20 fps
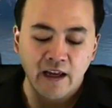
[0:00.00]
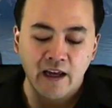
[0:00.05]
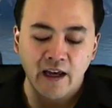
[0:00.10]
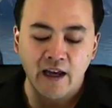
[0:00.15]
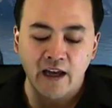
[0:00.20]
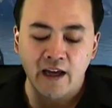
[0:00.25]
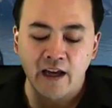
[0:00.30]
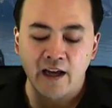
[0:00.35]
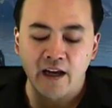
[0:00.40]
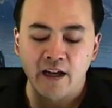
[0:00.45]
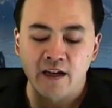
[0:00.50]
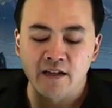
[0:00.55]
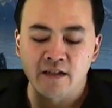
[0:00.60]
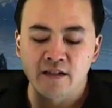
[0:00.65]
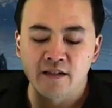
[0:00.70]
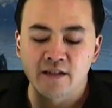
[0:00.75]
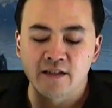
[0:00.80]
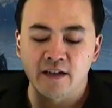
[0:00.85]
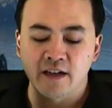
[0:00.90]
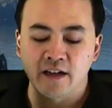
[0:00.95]

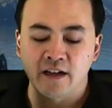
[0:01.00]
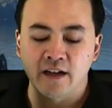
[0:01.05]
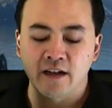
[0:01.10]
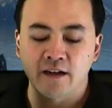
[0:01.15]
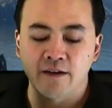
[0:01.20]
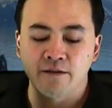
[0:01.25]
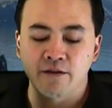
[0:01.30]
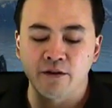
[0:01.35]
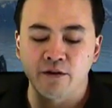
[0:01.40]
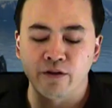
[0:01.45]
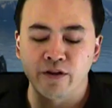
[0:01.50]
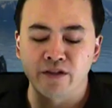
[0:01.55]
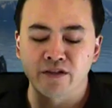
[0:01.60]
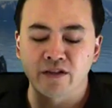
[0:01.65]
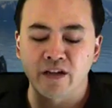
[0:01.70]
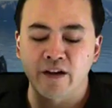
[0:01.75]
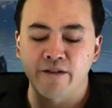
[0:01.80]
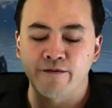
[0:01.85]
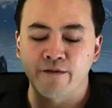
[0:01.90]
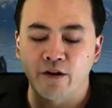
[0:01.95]
And there
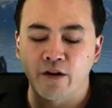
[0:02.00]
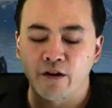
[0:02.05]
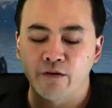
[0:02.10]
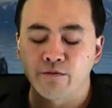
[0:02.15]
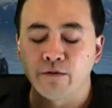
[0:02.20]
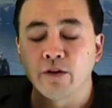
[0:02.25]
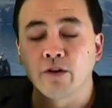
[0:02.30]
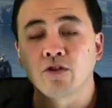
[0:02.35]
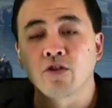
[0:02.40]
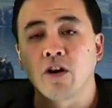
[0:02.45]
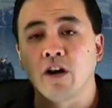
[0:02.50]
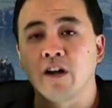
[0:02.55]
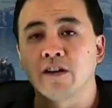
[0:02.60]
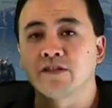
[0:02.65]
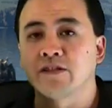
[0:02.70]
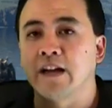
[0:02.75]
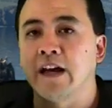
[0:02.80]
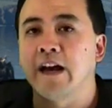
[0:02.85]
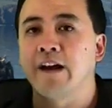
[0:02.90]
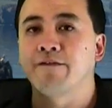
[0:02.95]
is a very real
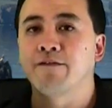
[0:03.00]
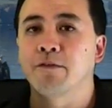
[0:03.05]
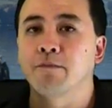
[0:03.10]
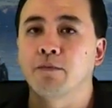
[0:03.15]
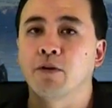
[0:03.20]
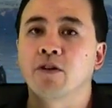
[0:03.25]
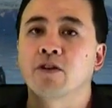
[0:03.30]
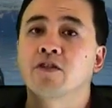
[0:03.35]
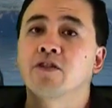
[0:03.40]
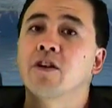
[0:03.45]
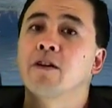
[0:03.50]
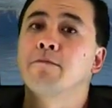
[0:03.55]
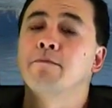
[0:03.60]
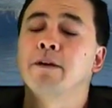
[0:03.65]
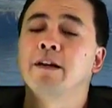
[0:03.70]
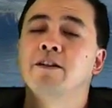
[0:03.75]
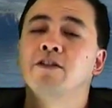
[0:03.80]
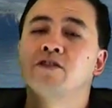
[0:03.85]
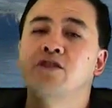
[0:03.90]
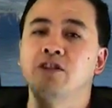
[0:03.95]
cost to have the book
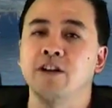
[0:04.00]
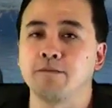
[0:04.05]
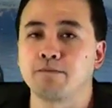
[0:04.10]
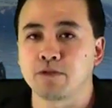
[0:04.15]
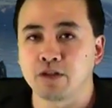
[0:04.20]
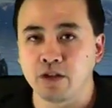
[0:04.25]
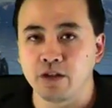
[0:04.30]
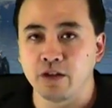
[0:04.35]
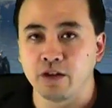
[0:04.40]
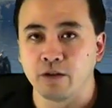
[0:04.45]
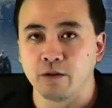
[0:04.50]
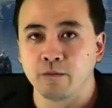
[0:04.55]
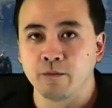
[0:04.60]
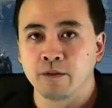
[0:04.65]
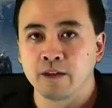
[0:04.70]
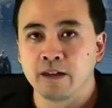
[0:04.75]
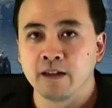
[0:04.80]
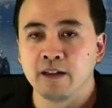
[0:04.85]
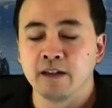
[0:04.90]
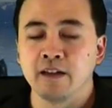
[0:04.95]
being shipped to you.
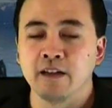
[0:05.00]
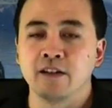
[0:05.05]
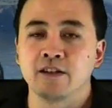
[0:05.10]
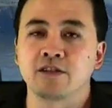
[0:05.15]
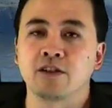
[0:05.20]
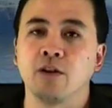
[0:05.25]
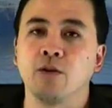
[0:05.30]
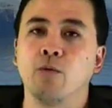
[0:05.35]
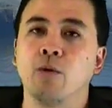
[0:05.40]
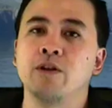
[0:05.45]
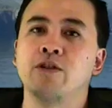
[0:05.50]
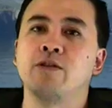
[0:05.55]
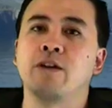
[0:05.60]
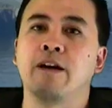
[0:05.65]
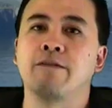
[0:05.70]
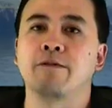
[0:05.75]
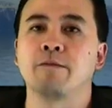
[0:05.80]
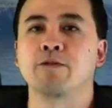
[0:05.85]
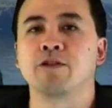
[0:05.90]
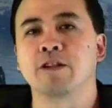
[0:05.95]
So once you
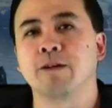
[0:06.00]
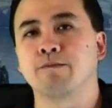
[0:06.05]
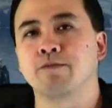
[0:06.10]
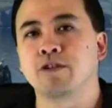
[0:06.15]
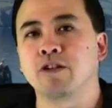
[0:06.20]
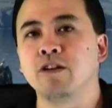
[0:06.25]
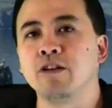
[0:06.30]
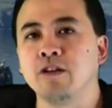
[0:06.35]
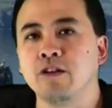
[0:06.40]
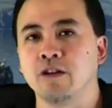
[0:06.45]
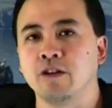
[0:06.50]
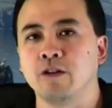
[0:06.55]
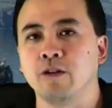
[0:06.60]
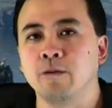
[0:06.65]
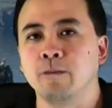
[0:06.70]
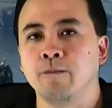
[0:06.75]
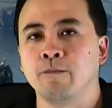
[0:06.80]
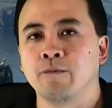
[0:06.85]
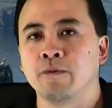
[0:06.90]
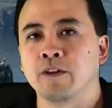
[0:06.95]
have them shipped to
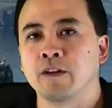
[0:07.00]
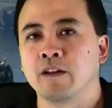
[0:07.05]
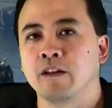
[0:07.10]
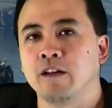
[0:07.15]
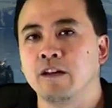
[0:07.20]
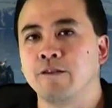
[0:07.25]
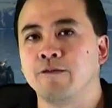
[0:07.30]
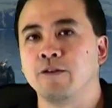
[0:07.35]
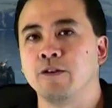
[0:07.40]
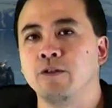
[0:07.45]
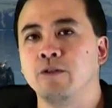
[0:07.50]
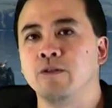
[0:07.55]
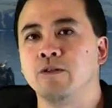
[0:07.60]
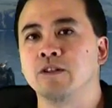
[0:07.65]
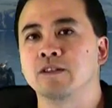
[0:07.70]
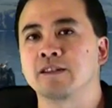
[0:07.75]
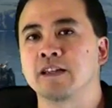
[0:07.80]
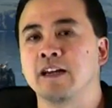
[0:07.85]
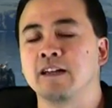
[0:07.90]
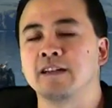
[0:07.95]
you, if you
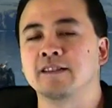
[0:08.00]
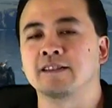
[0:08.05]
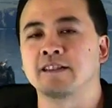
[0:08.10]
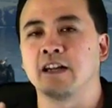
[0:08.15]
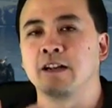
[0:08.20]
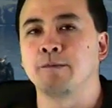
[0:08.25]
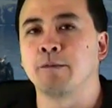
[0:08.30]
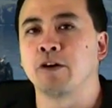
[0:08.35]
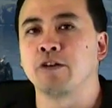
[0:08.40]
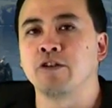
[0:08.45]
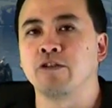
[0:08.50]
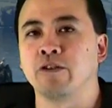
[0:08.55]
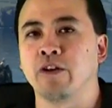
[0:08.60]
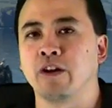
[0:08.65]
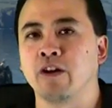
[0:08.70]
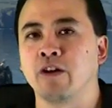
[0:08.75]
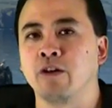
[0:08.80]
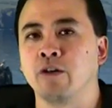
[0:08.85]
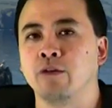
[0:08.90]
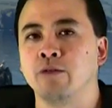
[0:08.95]
decide to sell them on
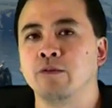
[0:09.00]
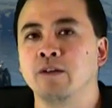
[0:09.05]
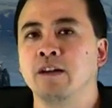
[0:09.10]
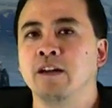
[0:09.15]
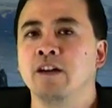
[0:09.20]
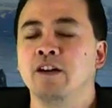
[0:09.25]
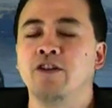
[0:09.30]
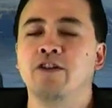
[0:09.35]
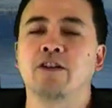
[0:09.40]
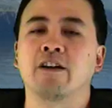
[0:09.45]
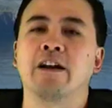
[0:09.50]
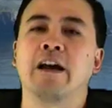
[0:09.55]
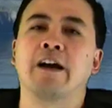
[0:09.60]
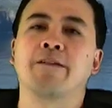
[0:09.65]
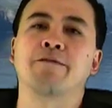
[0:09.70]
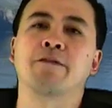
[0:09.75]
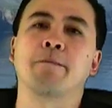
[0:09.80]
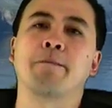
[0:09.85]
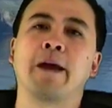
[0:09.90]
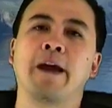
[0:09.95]
your own, you're going to
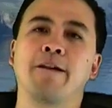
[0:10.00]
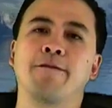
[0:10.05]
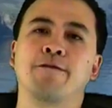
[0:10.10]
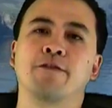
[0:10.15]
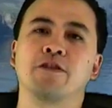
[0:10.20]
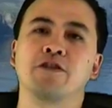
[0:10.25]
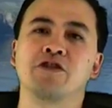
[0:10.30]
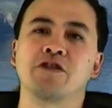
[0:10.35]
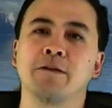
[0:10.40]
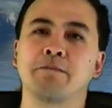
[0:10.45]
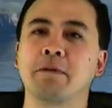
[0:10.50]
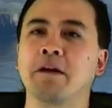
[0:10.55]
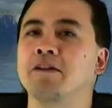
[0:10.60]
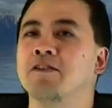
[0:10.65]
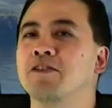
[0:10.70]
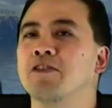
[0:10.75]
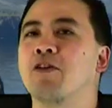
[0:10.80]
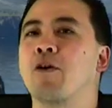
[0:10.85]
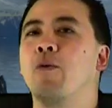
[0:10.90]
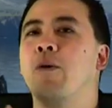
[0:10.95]
have to pay for the
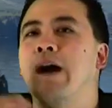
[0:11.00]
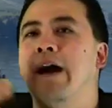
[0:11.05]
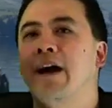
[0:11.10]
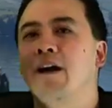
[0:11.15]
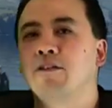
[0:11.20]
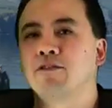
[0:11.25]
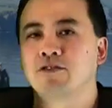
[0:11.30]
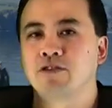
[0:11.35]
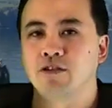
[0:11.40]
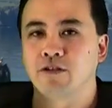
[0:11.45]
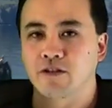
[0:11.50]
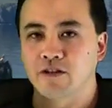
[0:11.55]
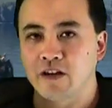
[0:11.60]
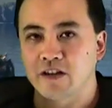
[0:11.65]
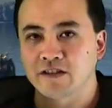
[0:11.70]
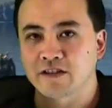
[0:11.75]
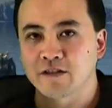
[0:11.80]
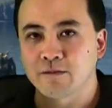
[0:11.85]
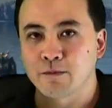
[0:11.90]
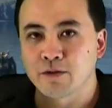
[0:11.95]
shipping to go out to your
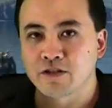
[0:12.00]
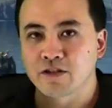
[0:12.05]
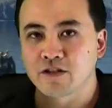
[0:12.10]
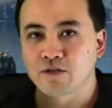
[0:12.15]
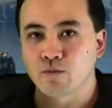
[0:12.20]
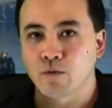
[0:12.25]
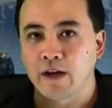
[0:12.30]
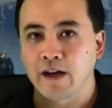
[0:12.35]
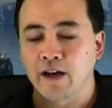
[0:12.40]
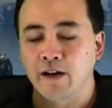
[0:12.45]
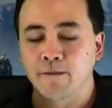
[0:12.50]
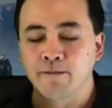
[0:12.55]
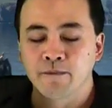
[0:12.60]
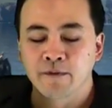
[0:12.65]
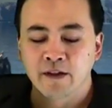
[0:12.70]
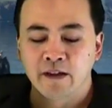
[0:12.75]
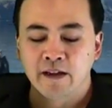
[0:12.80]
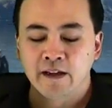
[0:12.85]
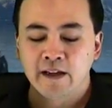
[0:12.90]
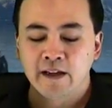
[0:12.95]
customers as
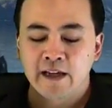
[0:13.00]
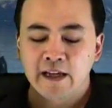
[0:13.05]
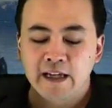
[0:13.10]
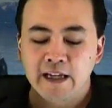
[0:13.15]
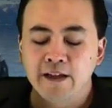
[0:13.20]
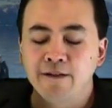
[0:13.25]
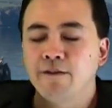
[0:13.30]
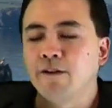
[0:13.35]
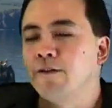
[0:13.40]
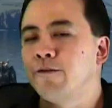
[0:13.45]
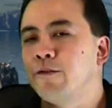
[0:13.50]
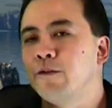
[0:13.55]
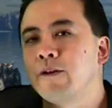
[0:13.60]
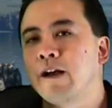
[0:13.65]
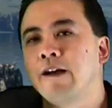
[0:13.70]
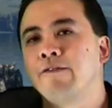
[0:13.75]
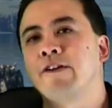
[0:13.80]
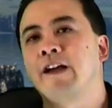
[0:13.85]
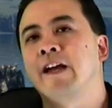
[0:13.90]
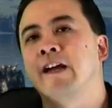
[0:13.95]
well. Even if you
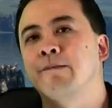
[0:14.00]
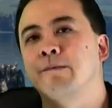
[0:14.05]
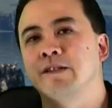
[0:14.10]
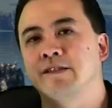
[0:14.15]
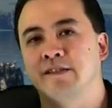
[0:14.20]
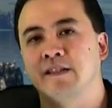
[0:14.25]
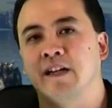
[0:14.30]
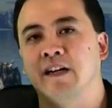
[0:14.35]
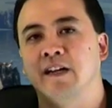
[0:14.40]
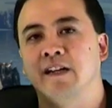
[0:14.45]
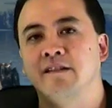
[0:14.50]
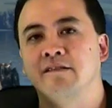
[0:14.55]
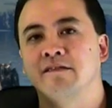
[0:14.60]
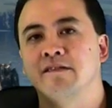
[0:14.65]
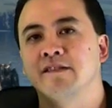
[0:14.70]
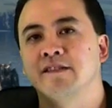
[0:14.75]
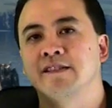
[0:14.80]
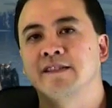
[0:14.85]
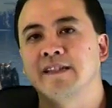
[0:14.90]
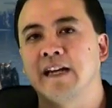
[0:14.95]
have Amazon
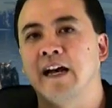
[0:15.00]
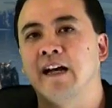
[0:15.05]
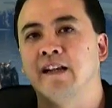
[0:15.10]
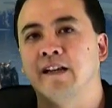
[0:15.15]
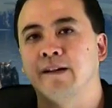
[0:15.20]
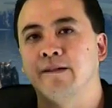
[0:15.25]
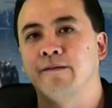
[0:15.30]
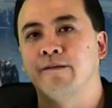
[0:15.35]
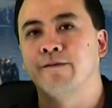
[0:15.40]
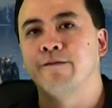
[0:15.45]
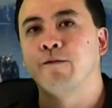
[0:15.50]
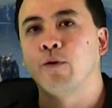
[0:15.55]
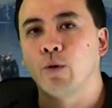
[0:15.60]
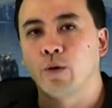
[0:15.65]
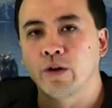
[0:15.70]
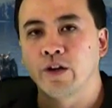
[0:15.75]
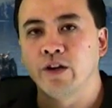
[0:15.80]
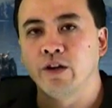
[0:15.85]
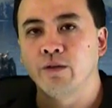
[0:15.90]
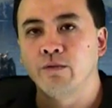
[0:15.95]
sell it
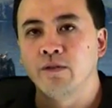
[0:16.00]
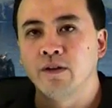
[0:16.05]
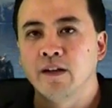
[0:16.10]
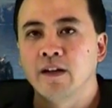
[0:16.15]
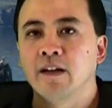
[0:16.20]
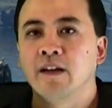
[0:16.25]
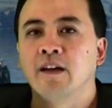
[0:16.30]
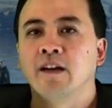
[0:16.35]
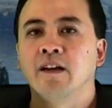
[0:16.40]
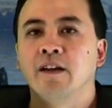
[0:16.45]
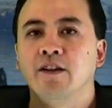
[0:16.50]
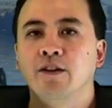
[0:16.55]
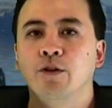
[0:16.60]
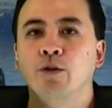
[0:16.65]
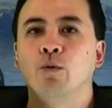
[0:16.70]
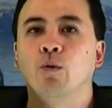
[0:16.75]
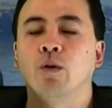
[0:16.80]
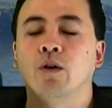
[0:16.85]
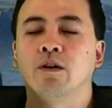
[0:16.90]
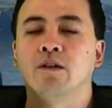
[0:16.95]
for you,
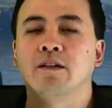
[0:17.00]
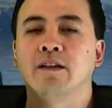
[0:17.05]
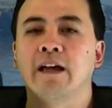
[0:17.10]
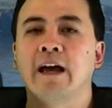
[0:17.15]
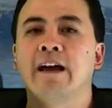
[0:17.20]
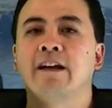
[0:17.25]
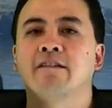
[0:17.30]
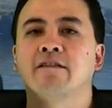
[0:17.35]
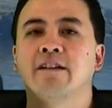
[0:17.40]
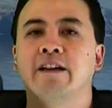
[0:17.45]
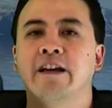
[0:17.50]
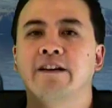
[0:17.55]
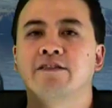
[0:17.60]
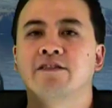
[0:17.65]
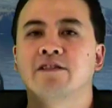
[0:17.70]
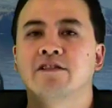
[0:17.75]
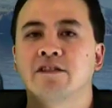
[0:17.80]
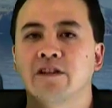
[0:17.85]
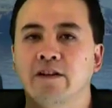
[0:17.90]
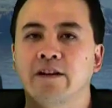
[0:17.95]
you will likely
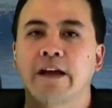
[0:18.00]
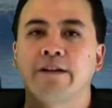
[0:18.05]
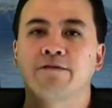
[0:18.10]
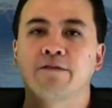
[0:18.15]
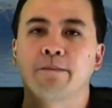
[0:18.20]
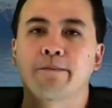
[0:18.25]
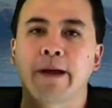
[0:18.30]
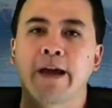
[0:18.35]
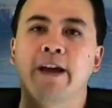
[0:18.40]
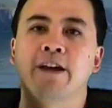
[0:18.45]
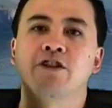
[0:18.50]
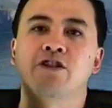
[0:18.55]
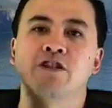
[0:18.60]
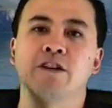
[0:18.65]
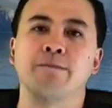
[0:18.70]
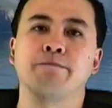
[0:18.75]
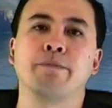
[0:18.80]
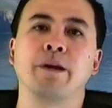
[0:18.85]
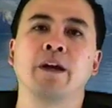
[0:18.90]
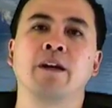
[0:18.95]
still have to pay
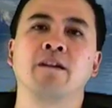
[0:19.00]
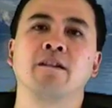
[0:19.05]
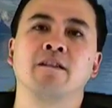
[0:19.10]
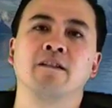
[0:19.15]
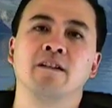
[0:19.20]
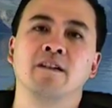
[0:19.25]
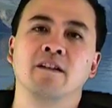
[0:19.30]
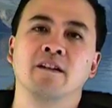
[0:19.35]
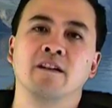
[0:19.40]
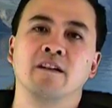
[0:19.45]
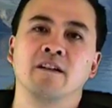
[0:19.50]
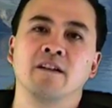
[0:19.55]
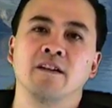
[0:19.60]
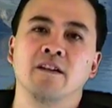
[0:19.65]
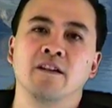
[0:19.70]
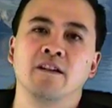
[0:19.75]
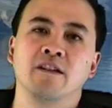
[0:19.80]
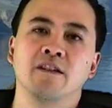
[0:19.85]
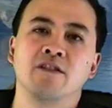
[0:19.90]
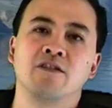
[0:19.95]
shipping
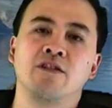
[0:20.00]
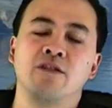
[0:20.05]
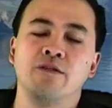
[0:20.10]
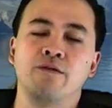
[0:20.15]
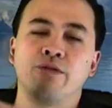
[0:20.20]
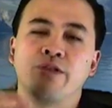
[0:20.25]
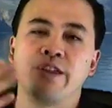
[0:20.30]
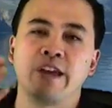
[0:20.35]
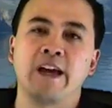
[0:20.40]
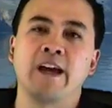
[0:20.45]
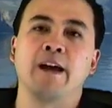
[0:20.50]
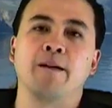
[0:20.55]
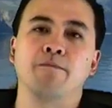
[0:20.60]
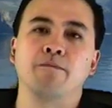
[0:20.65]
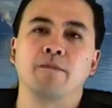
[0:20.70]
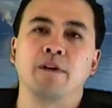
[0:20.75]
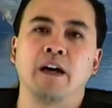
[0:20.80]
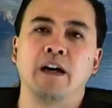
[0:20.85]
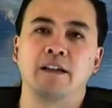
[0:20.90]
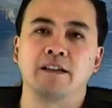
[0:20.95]
to them
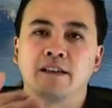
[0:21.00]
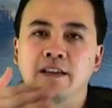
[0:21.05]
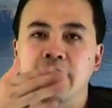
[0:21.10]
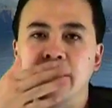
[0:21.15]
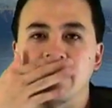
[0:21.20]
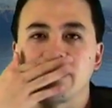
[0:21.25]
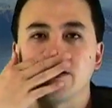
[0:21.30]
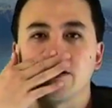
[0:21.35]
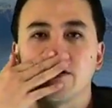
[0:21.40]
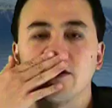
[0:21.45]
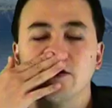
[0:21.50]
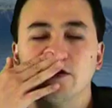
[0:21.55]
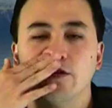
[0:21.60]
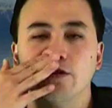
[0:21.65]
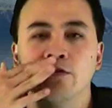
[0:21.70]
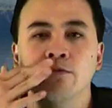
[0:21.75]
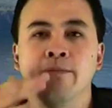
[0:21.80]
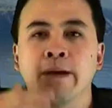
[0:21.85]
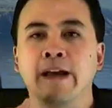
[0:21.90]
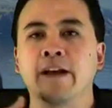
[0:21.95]
unless
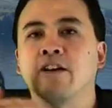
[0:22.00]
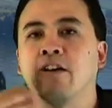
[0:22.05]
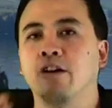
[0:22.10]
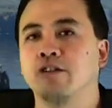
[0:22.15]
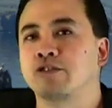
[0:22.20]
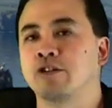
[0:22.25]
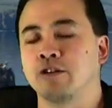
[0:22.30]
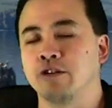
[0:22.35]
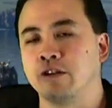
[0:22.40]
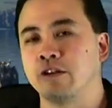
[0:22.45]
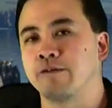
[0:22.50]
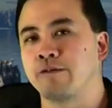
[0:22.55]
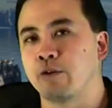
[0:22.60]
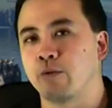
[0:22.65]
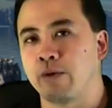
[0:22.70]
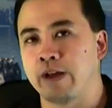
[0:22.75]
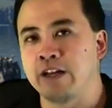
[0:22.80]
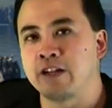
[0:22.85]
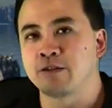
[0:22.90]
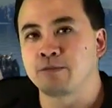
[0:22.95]
you make alternative
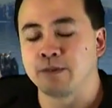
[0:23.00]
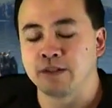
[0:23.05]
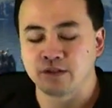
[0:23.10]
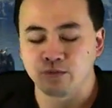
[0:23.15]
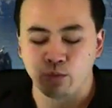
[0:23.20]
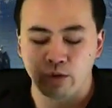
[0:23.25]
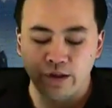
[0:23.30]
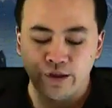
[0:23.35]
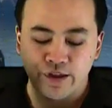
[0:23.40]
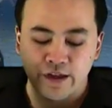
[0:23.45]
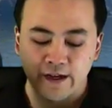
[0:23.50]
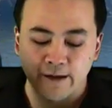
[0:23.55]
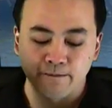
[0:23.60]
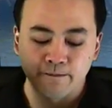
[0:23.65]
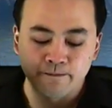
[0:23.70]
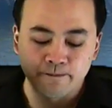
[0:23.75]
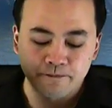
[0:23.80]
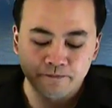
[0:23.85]
arrangements with them.